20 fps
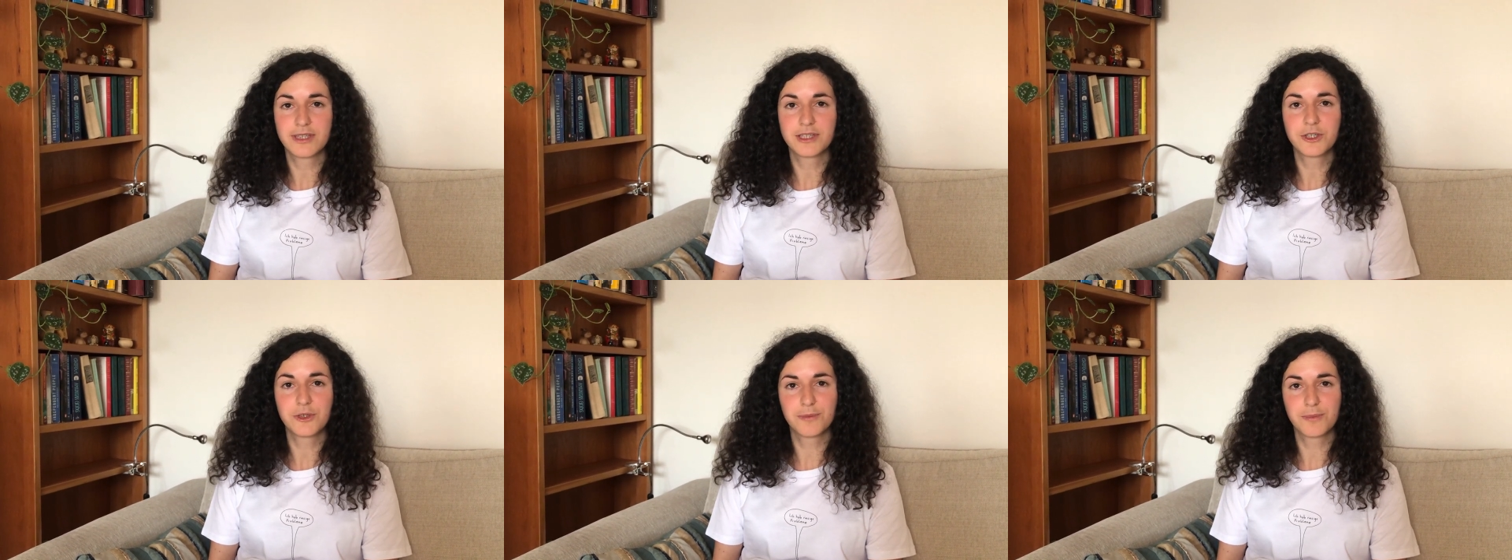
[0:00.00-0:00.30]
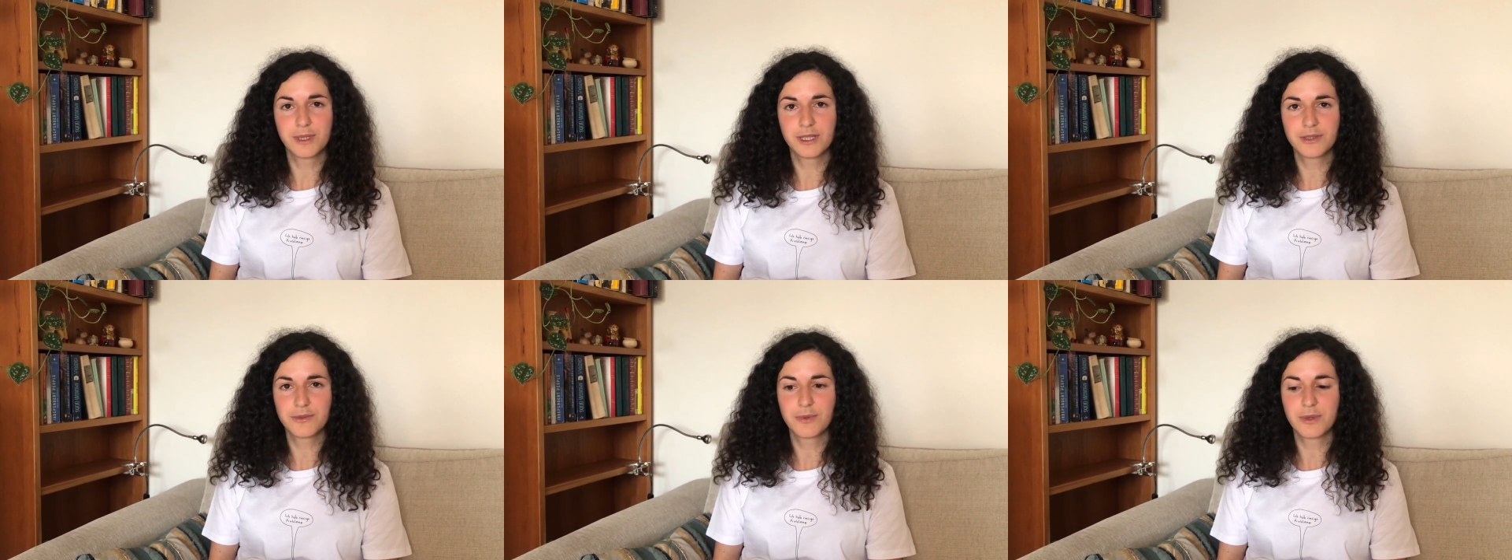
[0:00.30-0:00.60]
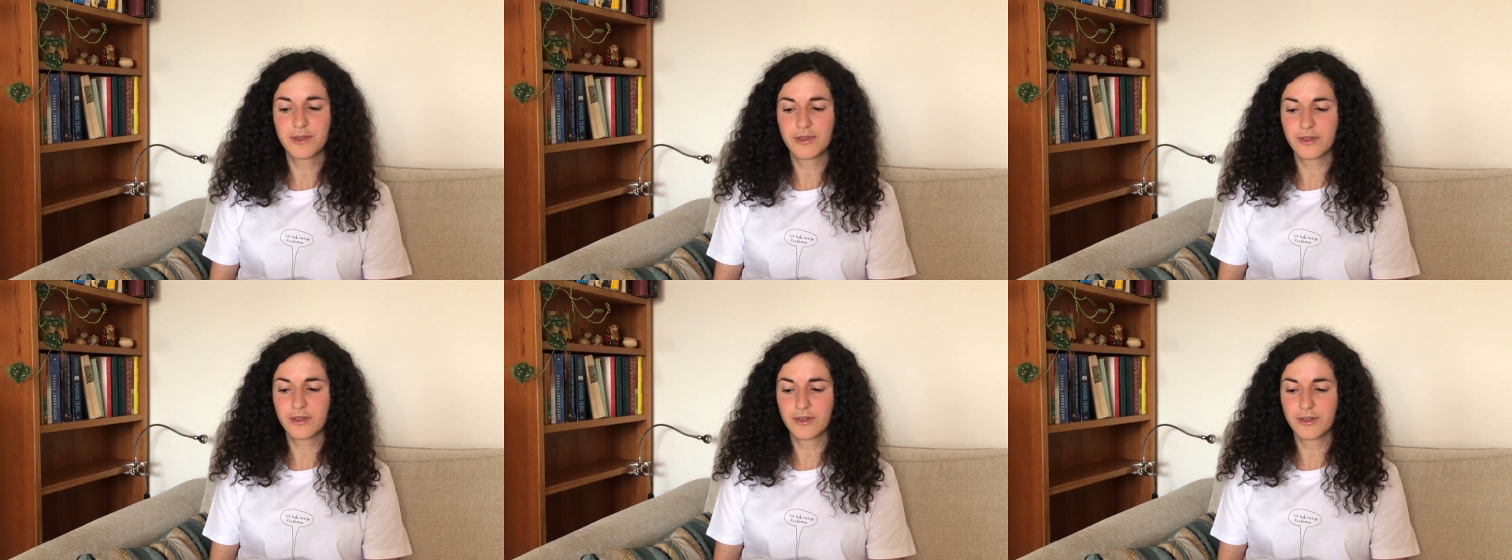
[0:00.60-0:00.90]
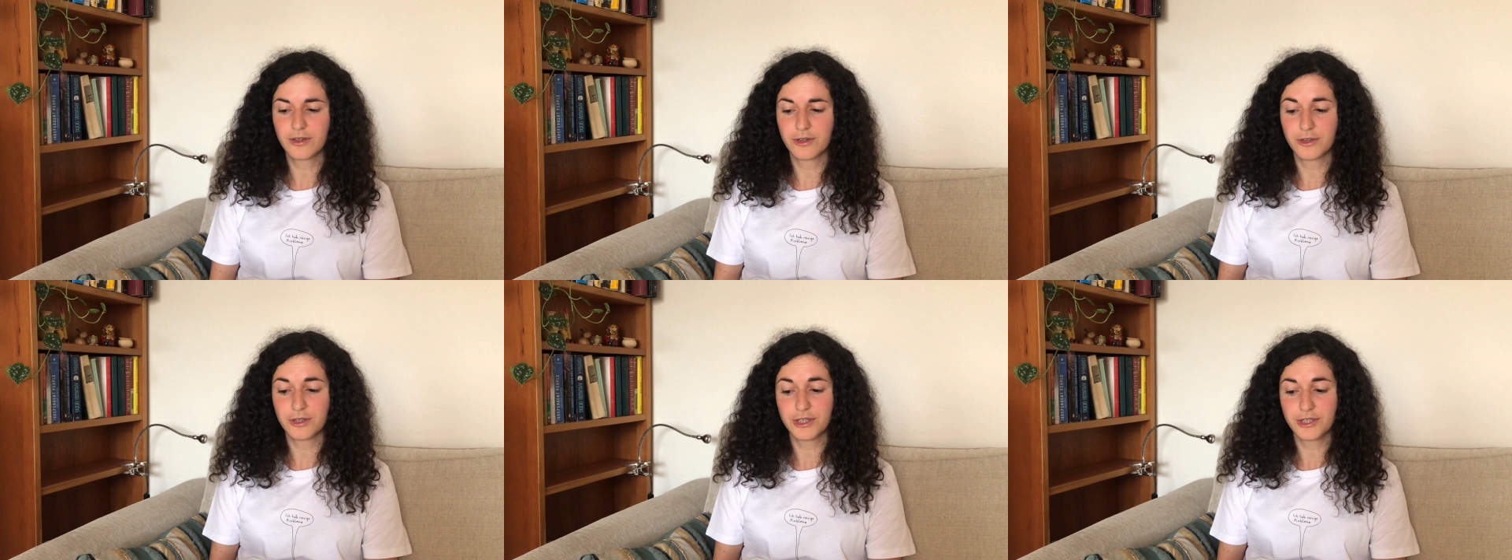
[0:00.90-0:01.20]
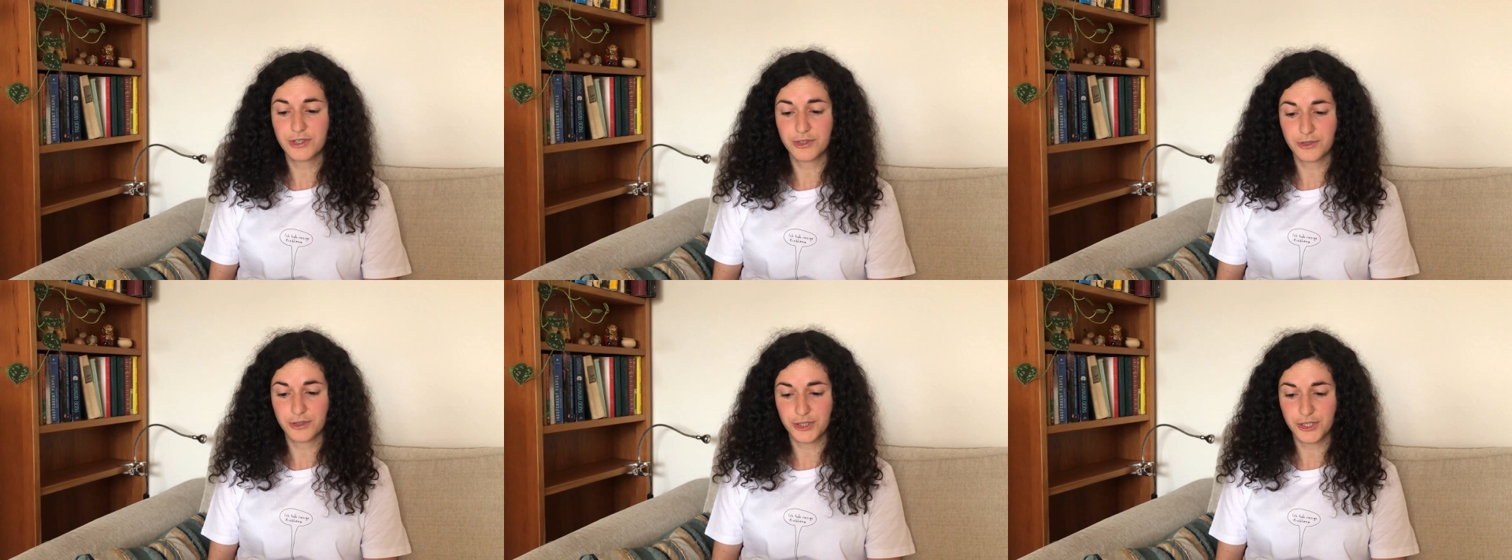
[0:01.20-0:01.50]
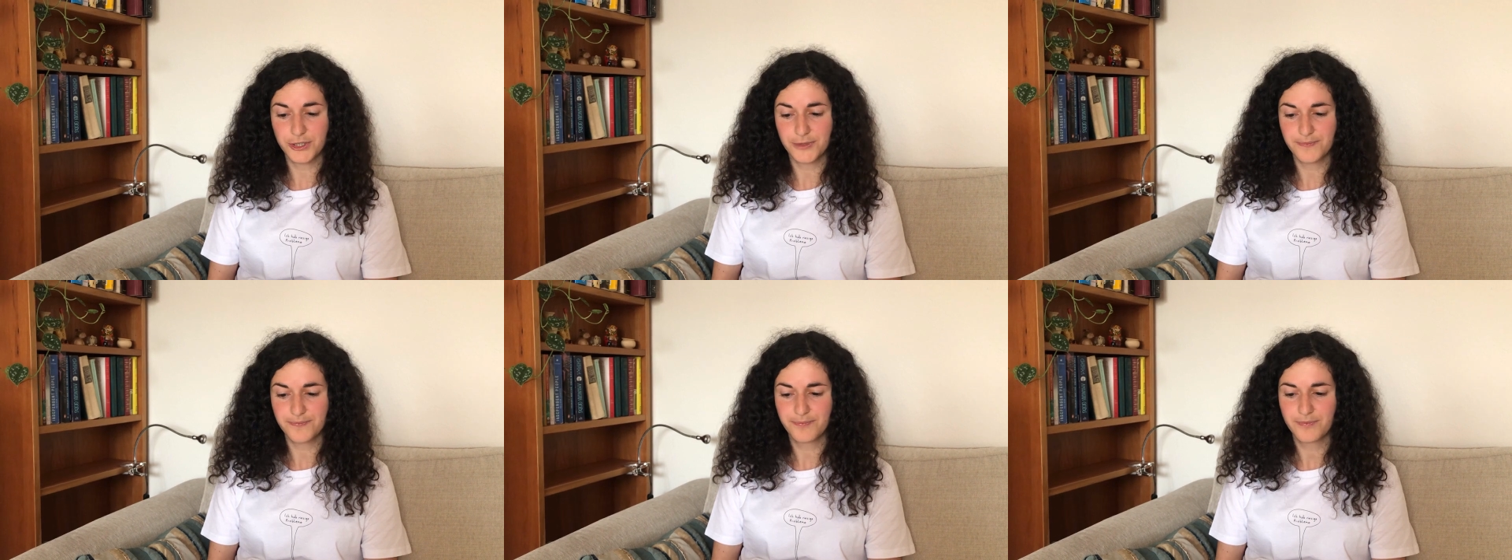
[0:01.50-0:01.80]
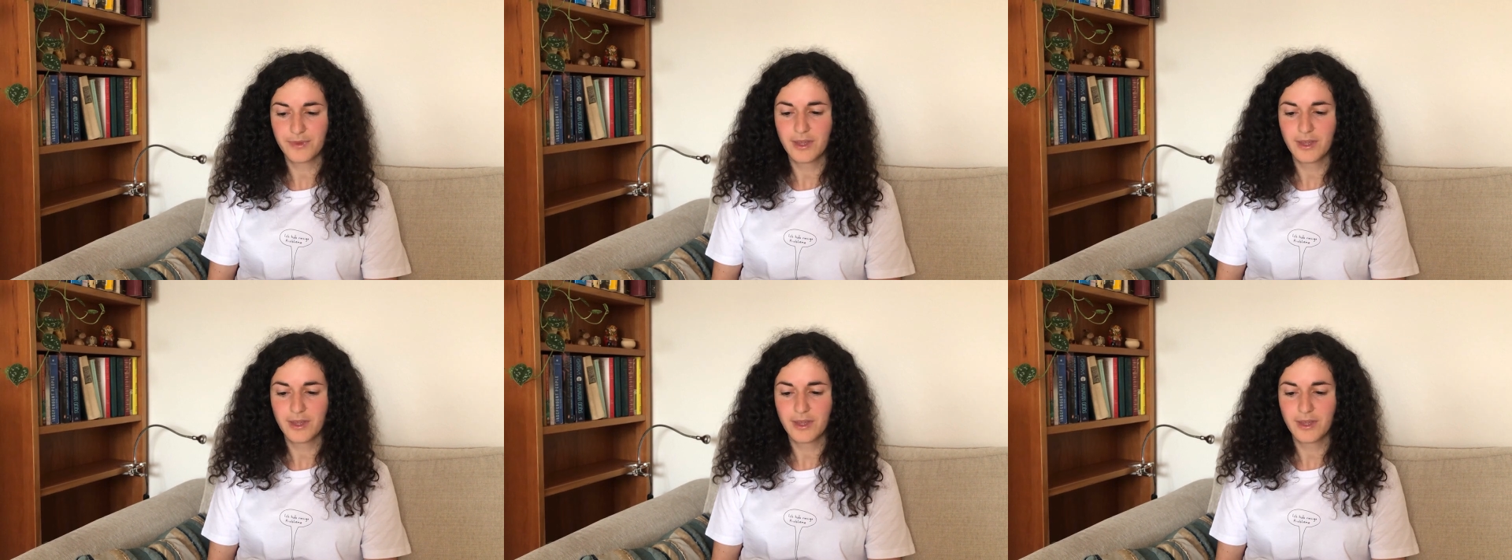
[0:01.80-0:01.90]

that you build with your research.